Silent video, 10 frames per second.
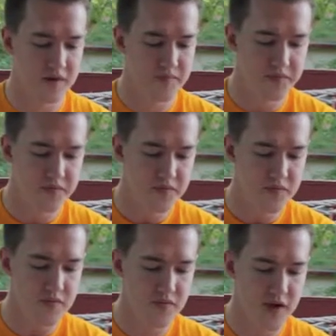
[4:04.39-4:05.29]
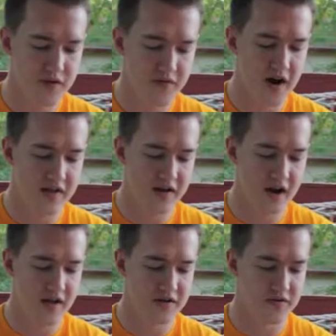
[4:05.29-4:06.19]
and find the
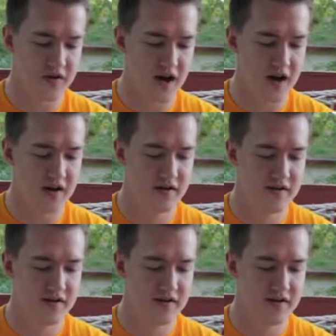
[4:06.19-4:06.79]
knowledge of God."